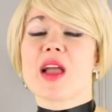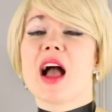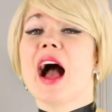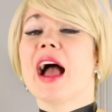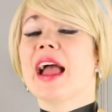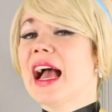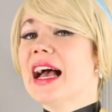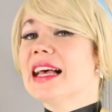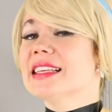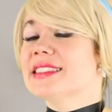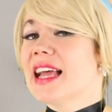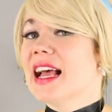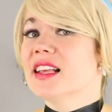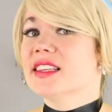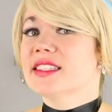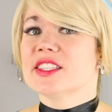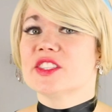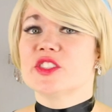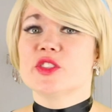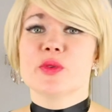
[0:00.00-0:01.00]
I asked
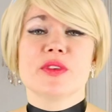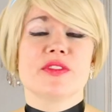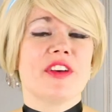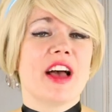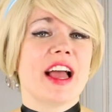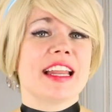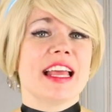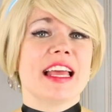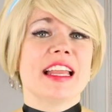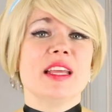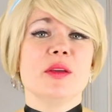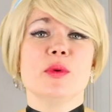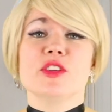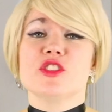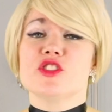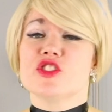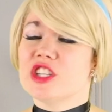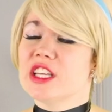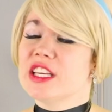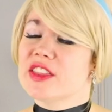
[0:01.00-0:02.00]
Elsa to invite
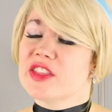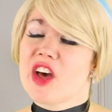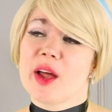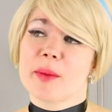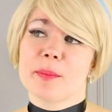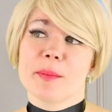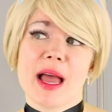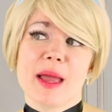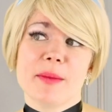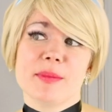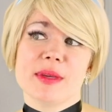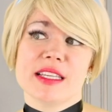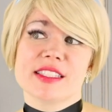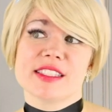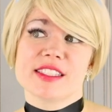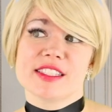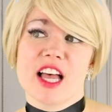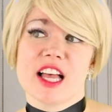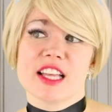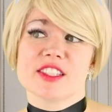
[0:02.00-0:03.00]
anyone she thought might be
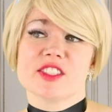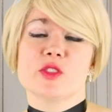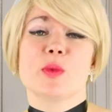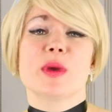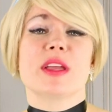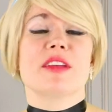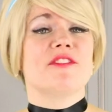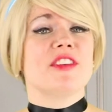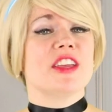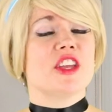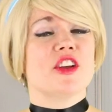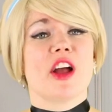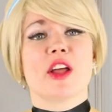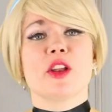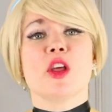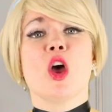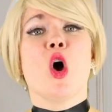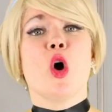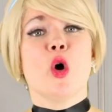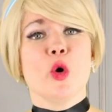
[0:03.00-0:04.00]
sus so we can figure
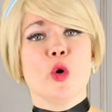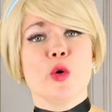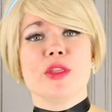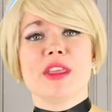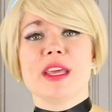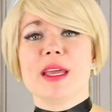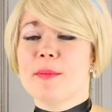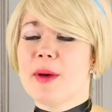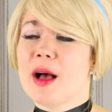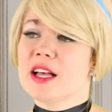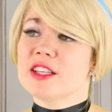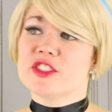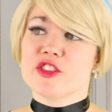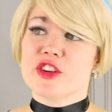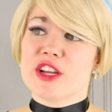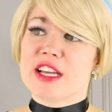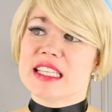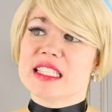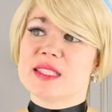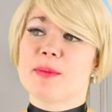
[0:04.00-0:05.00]
out who the imposter
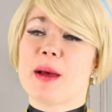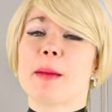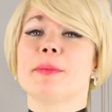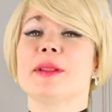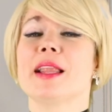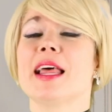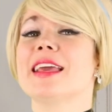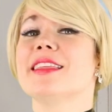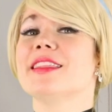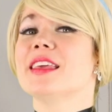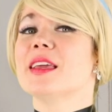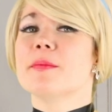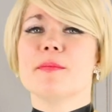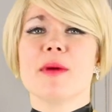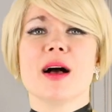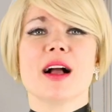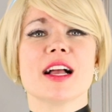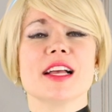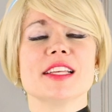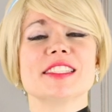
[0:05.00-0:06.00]
is by playing the
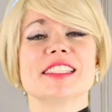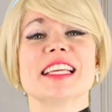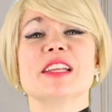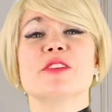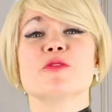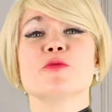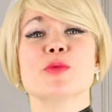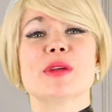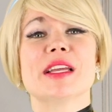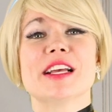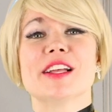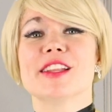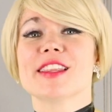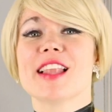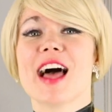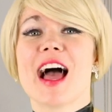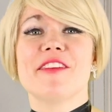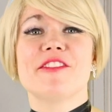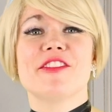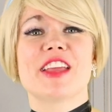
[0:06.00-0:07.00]
Among Us in Real
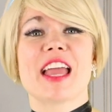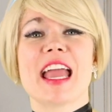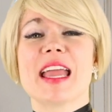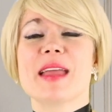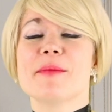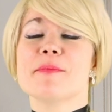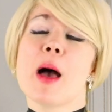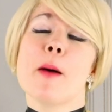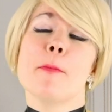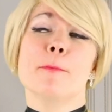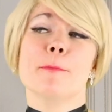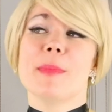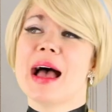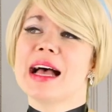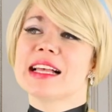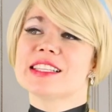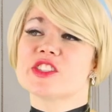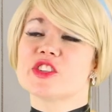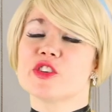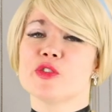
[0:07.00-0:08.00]
Life game
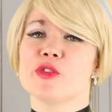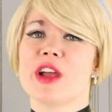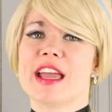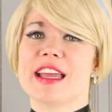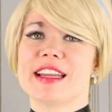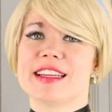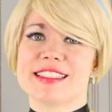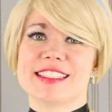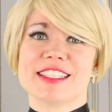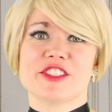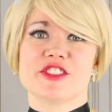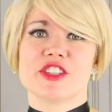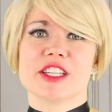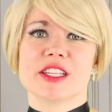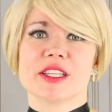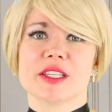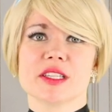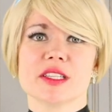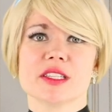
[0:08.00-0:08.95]
Masquerade Edition.